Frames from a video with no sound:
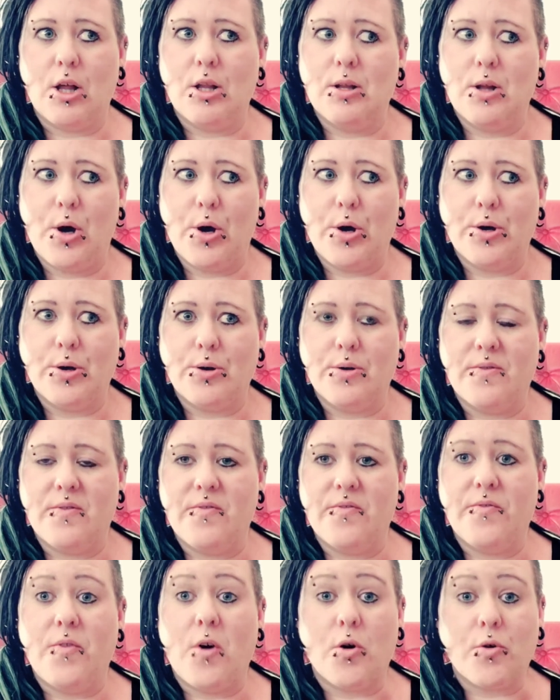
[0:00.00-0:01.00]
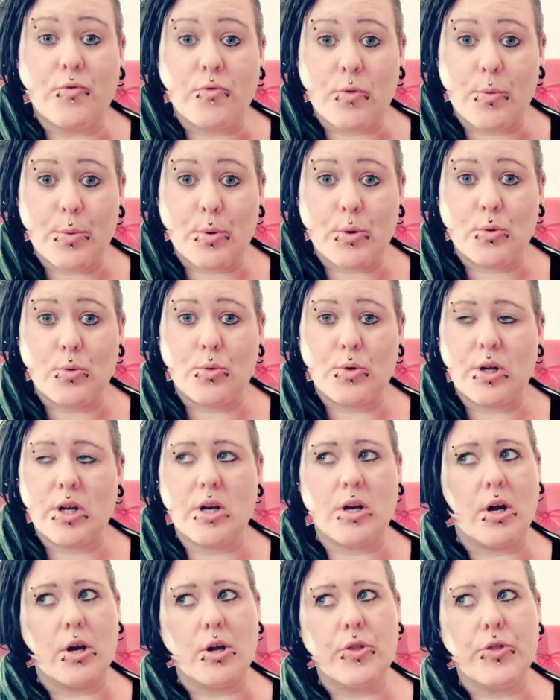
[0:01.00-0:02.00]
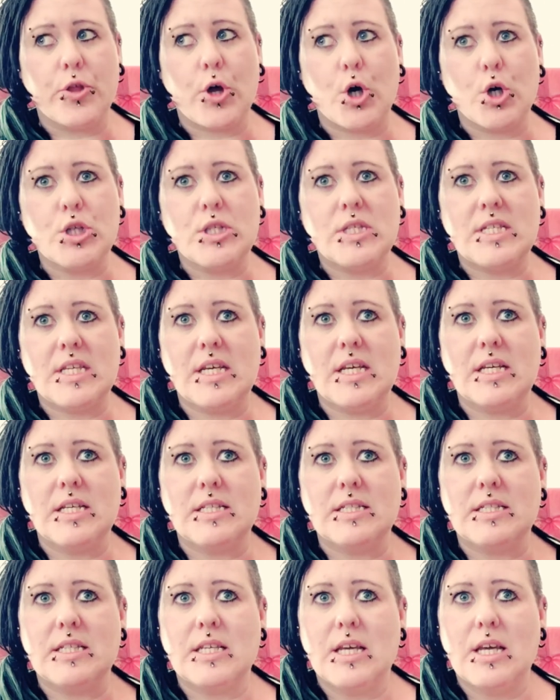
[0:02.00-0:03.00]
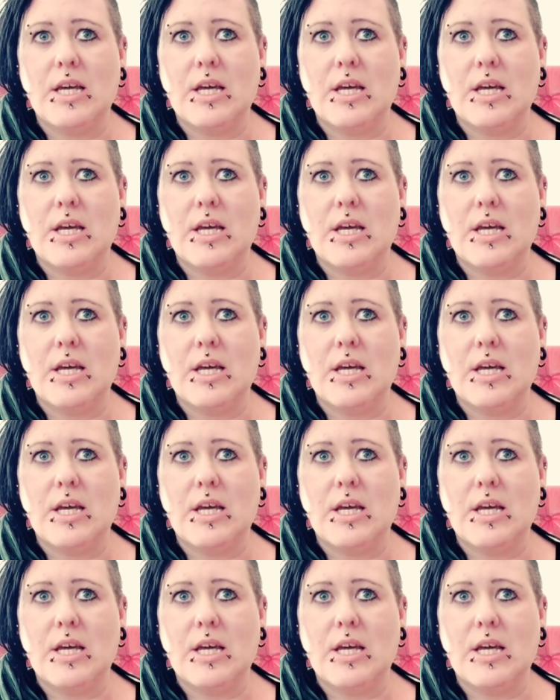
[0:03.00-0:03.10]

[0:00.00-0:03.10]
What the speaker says: alone, vulnerable, those things,